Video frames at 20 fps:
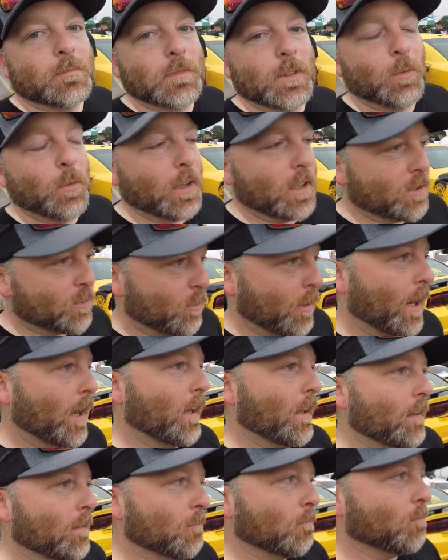Well, it's
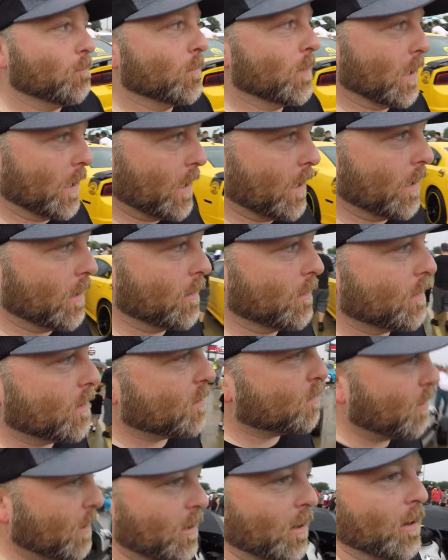raining again.
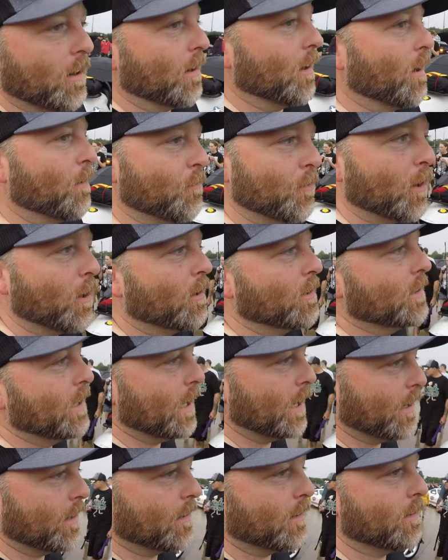It's been on and off all
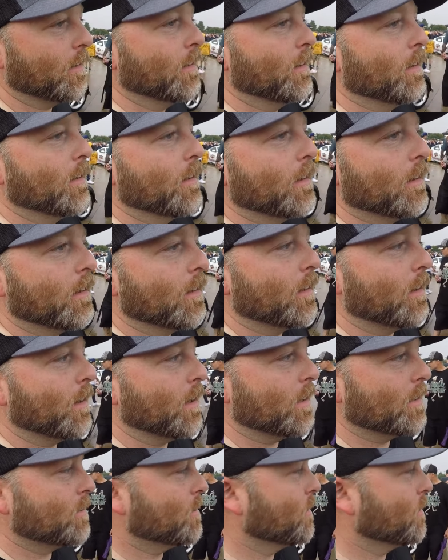day, and it's